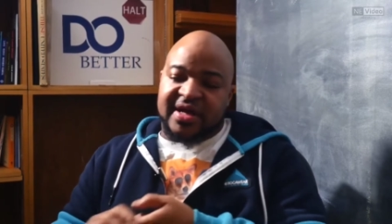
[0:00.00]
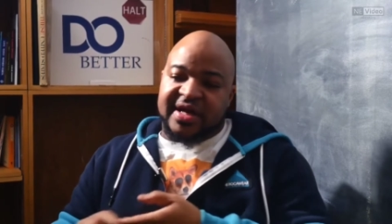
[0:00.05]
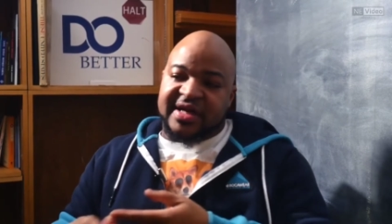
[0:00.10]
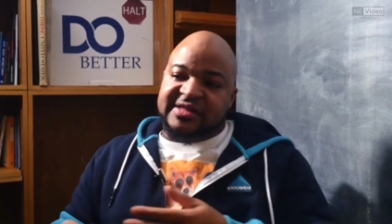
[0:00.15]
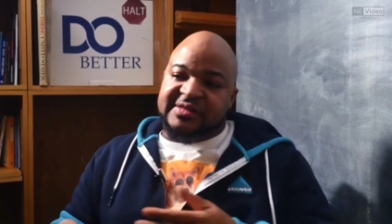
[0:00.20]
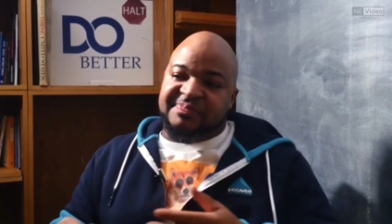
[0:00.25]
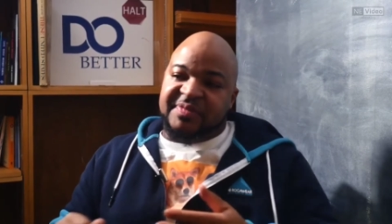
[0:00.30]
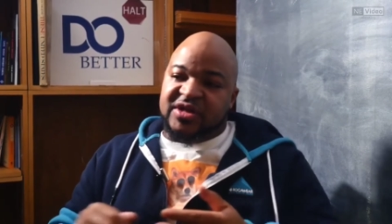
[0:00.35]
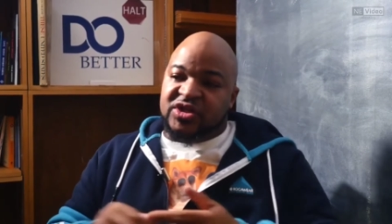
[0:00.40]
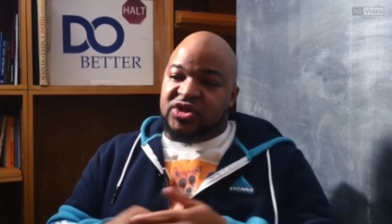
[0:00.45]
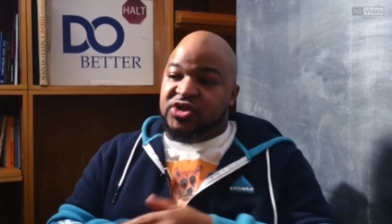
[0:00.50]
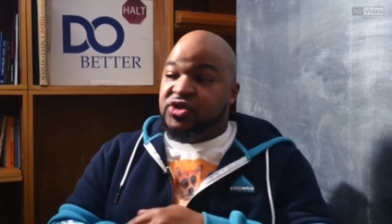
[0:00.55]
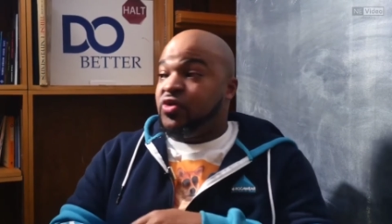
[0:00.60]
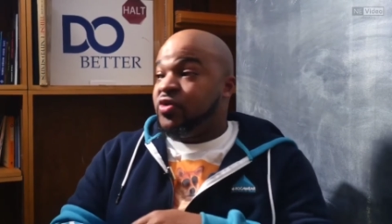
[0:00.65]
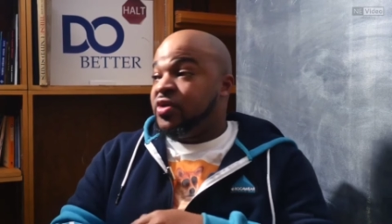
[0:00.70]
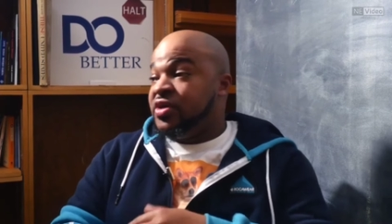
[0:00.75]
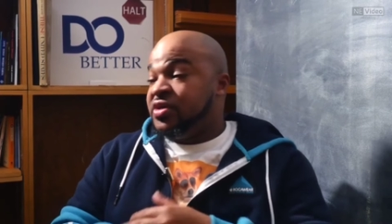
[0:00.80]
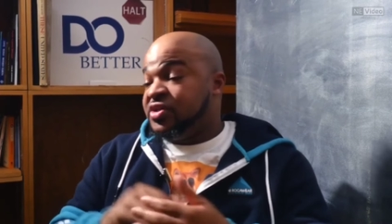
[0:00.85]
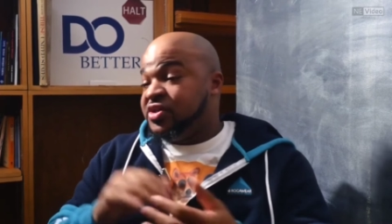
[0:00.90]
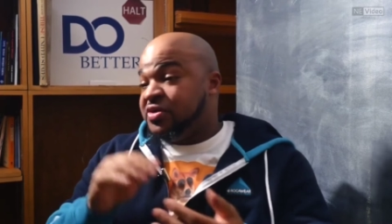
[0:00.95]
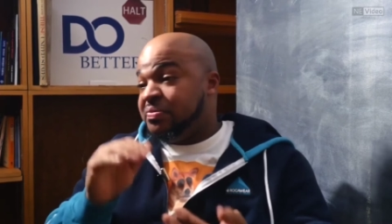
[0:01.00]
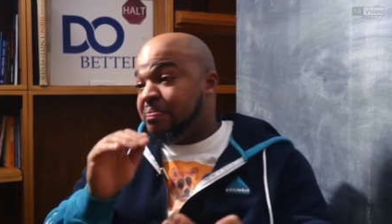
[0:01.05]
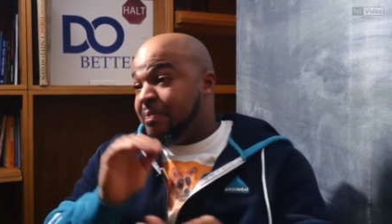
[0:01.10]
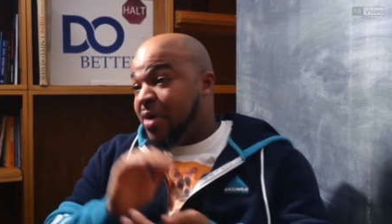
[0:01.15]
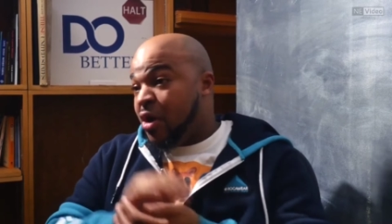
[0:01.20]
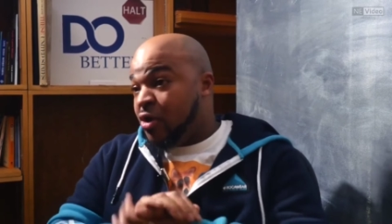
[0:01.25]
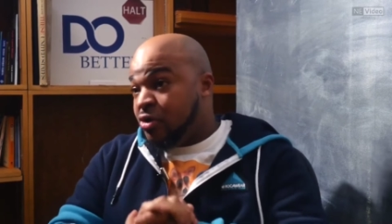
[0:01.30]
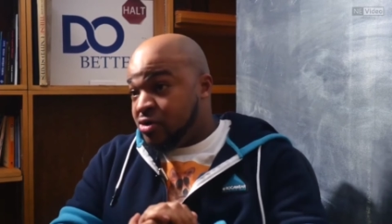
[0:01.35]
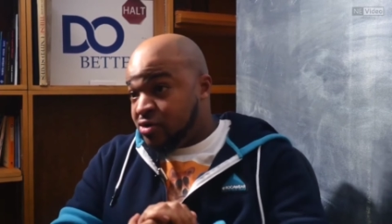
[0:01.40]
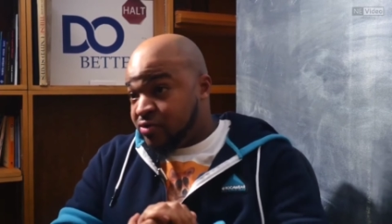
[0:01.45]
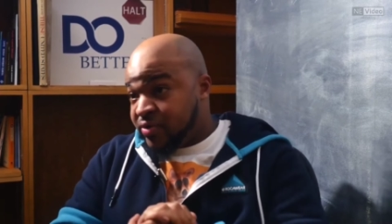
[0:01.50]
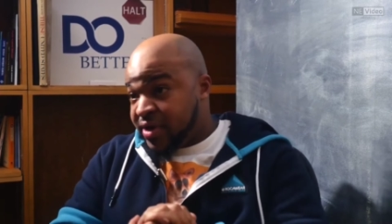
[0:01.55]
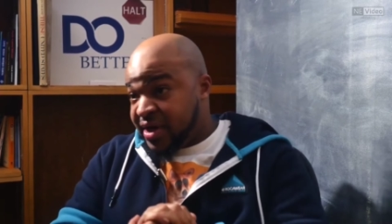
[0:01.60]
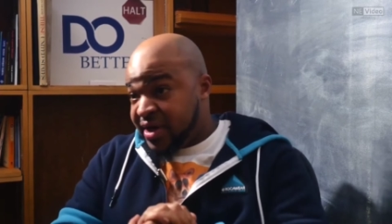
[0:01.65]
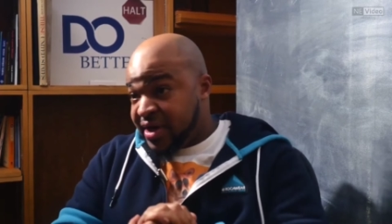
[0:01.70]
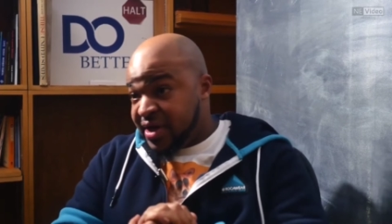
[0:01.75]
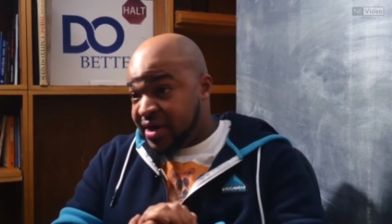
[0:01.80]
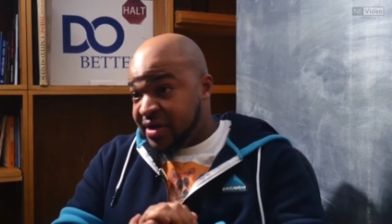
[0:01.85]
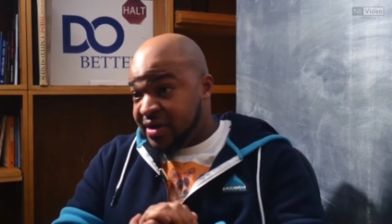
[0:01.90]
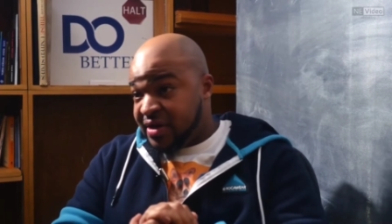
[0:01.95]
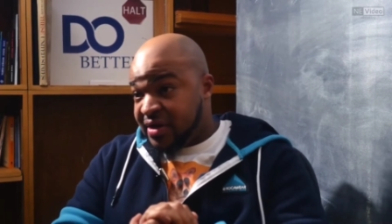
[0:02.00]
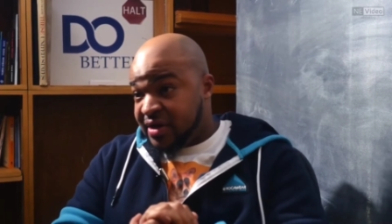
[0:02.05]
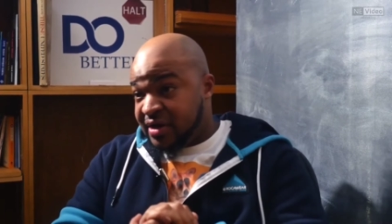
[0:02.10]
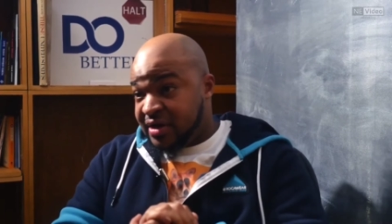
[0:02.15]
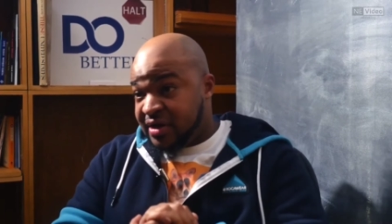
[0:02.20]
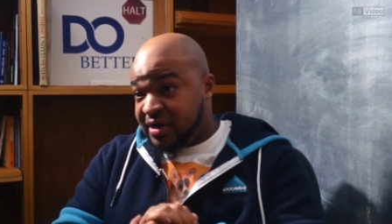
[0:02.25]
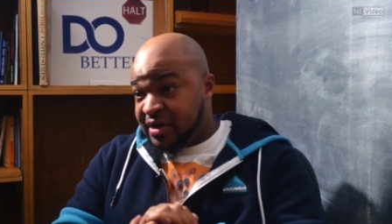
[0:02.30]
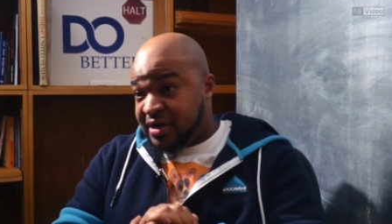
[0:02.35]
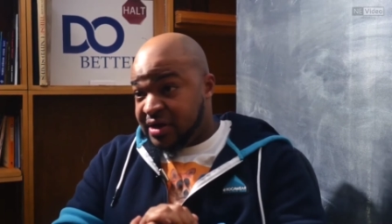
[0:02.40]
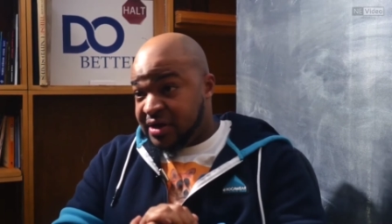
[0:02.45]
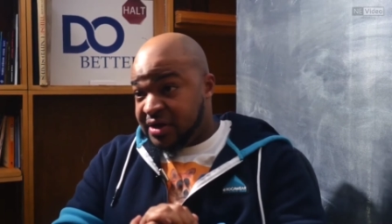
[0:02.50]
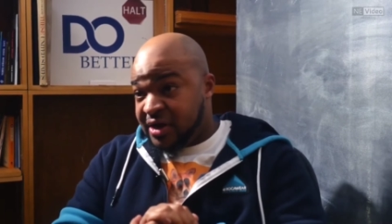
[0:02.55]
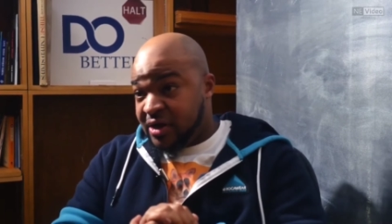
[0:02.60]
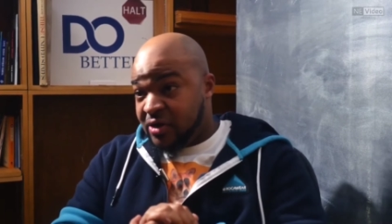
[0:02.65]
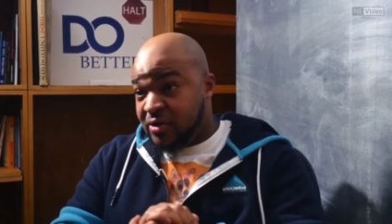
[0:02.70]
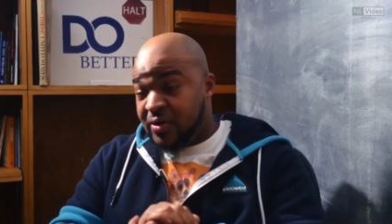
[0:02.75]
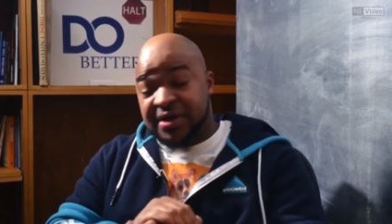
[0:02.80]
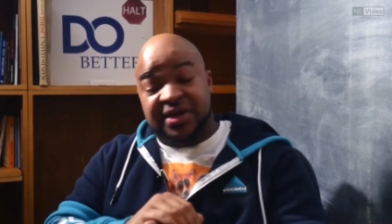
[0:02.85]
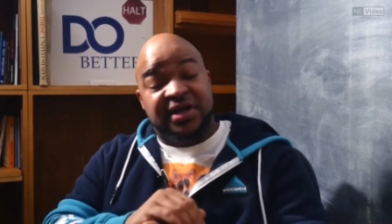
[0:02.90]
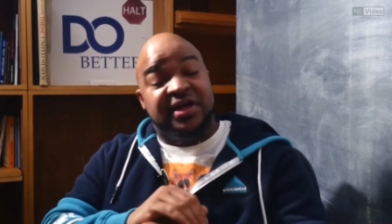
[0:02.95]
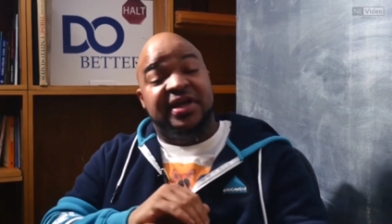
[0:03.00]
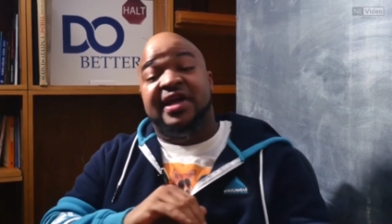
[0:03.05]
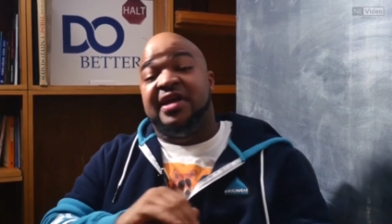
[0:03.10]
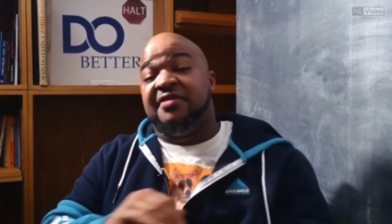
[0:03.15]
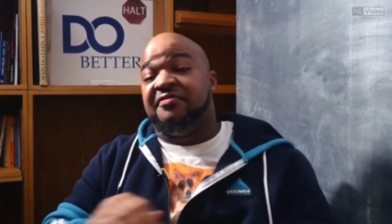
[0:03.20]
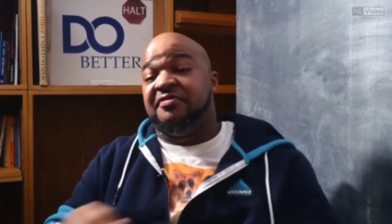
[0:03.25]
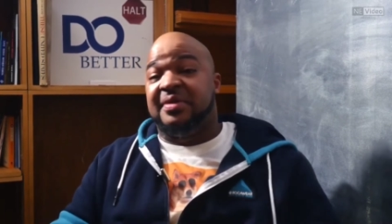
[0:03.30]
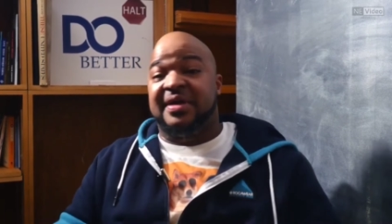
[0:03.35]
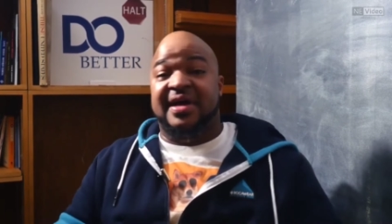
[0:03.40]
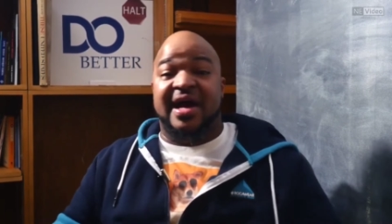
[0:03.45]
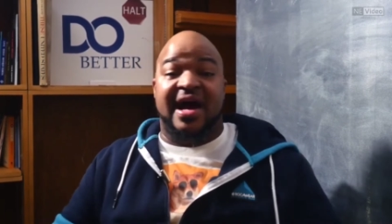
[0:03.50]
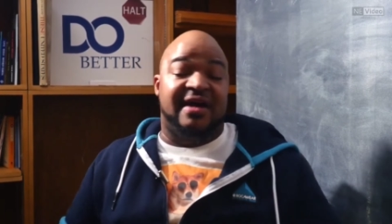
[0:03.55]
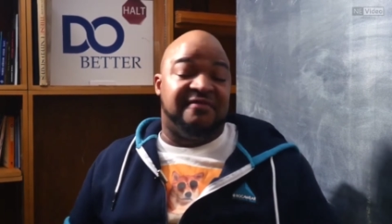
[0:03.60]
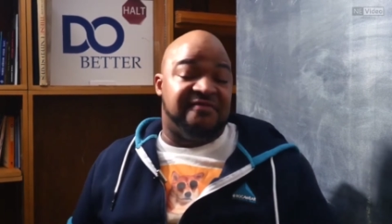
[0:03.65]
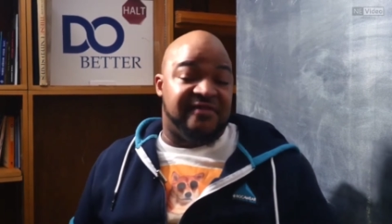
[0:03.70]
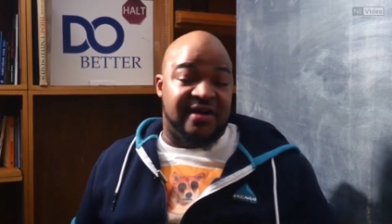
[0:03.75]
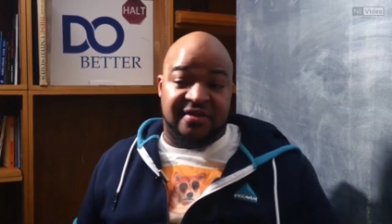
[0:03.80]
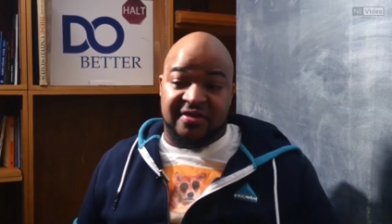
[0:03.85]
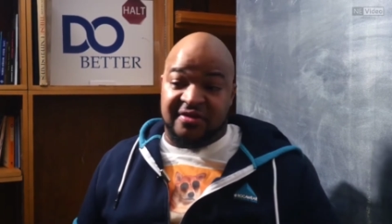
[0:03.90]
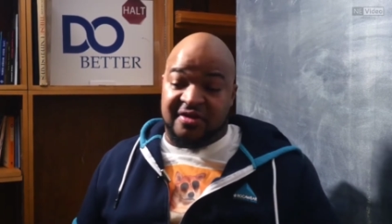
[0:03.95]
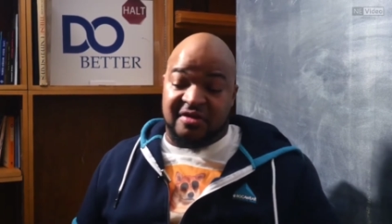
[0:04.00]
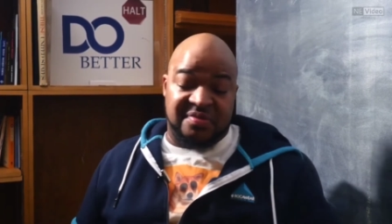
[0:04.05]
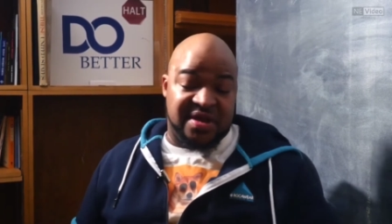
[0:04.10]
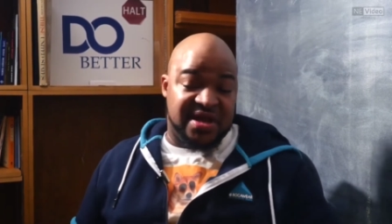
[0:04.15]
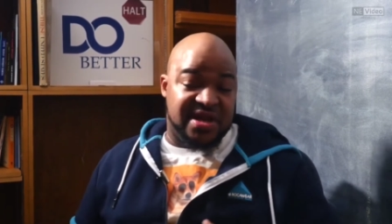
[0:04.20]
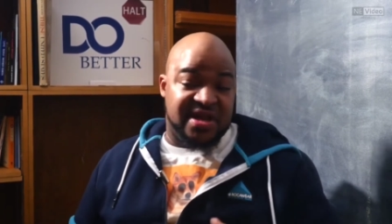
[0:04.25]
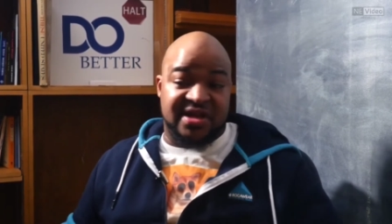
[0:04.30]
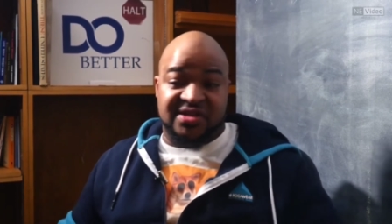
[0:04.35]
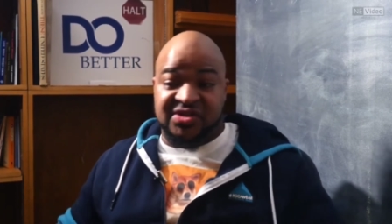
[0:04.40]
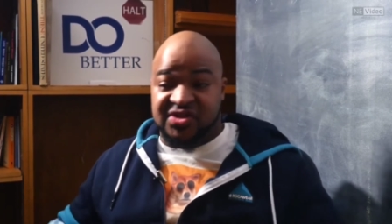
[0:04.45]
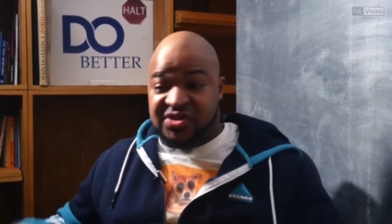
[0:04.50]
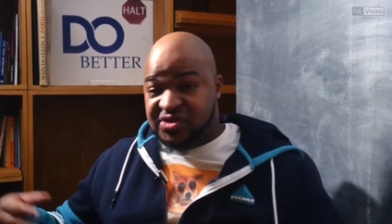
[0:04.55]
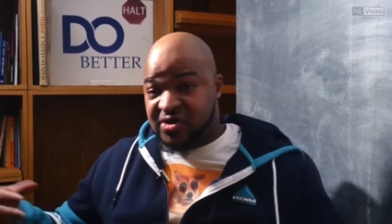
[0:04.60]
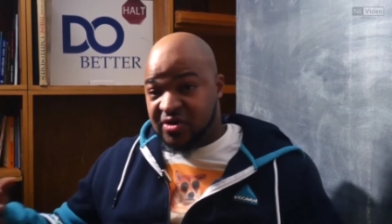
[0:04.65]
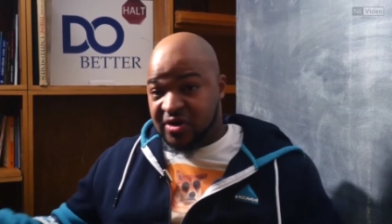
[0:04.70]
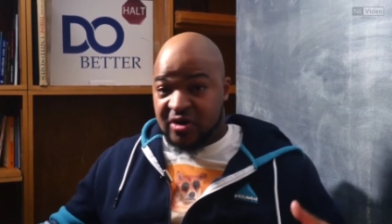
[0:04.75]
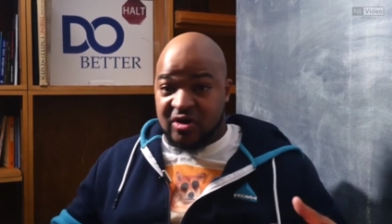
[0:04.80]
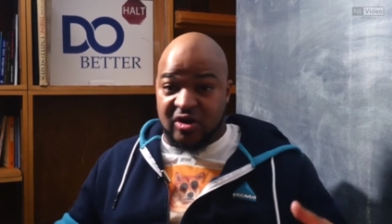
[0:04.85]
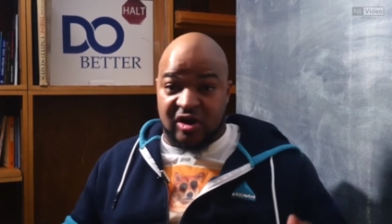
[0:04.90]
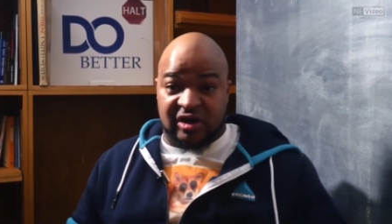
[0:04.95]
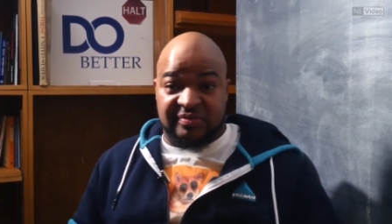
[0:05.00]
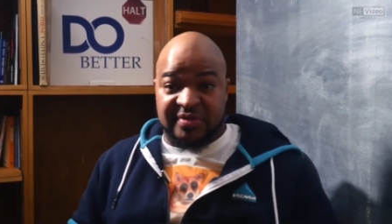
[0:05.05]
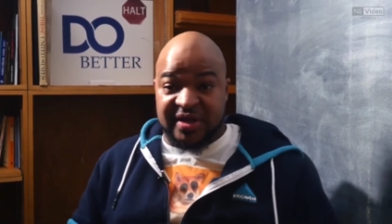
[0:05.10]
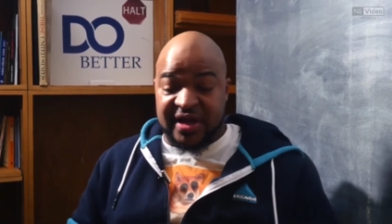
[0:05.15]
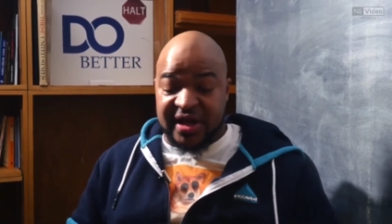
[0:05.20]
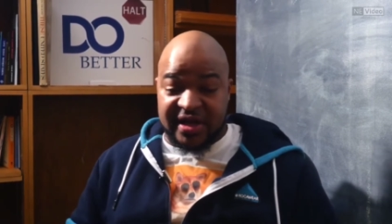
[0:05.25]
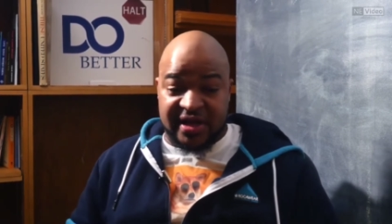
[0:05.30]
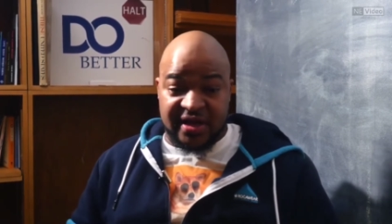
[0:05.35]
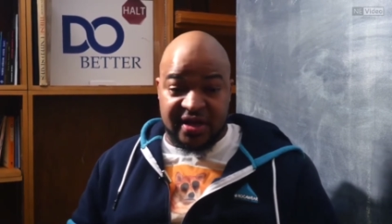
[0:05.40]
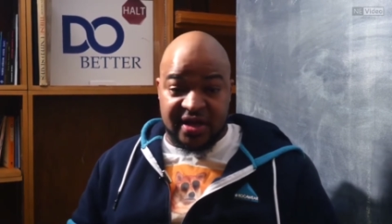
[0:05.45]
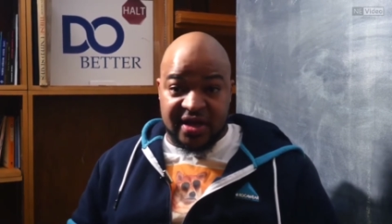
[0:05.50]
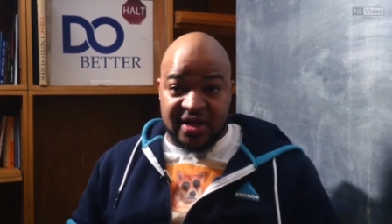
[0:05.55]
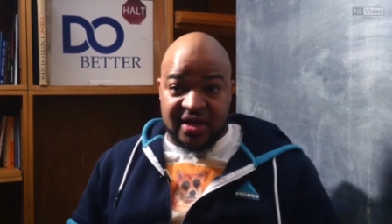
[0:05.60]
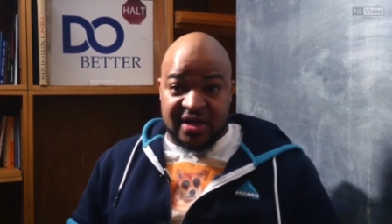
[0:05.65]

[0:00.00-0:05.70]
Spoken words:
It's been shortened to Mo Green. No, I didn't get it from The Godfather. Comedians just started calling me that.